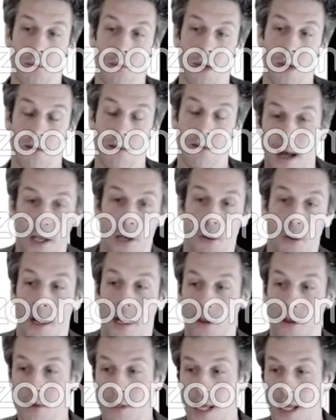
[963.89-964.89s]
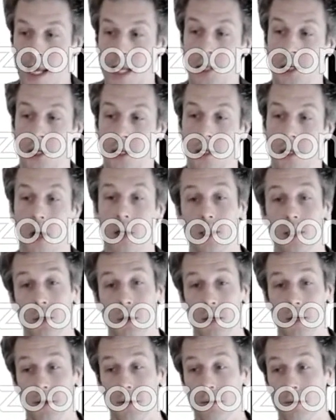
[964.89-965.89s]
we evaluate those agents
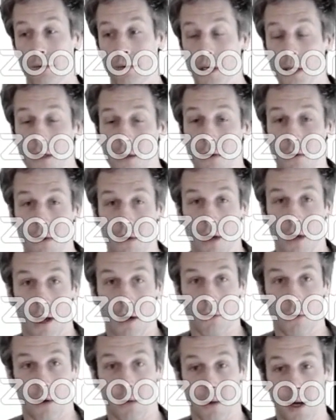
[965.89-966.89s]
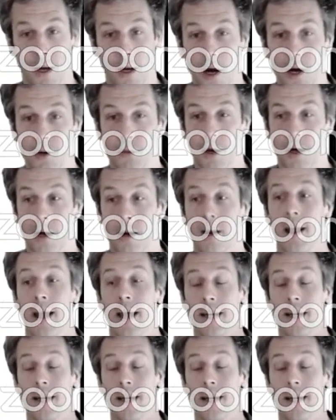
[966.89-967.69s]
also on the real robot hardware,